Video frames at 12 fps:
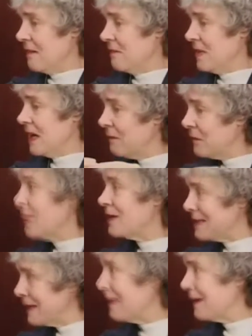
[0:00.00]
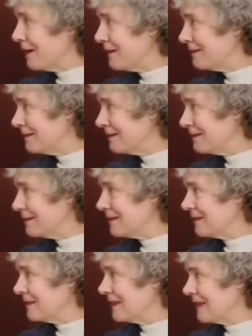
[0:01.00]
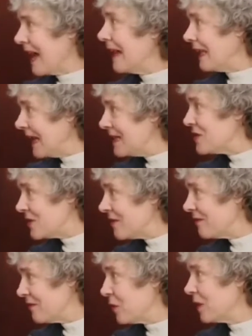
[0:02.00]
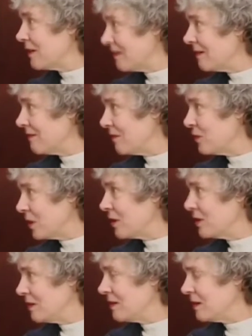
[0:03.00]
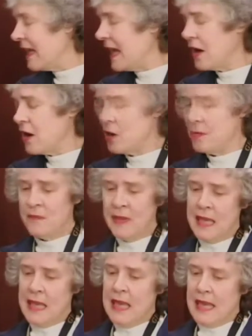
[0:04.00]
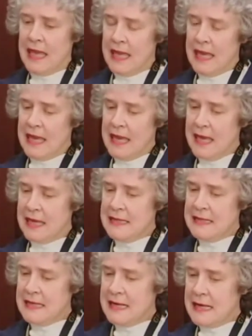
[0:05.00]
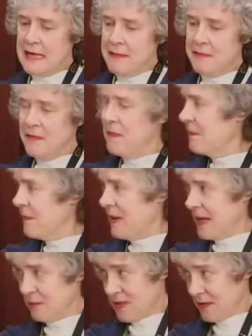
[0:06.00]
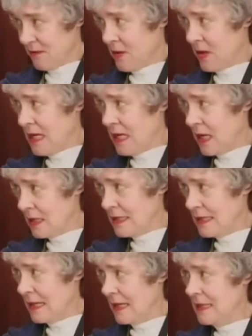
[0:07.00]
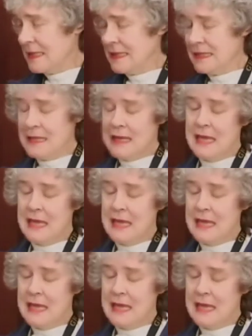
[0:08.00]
Comfort is in their guidelines for care, and but it was a very young science,